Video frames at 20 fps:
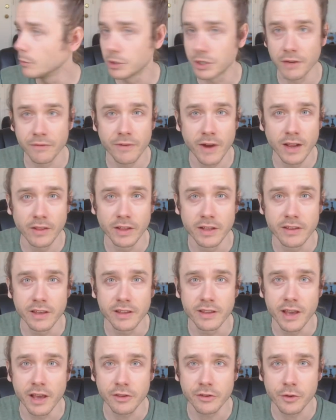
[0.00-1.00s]
which I finally
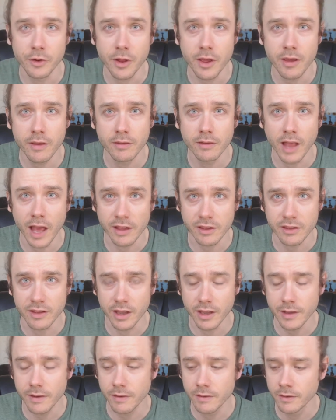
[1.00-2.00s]
did yesterday, last
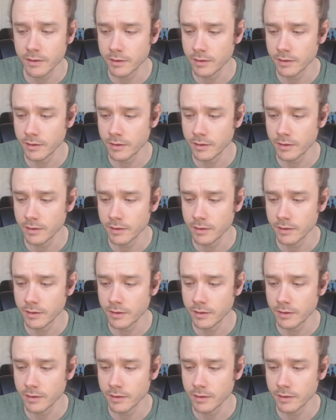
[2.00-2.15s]
night.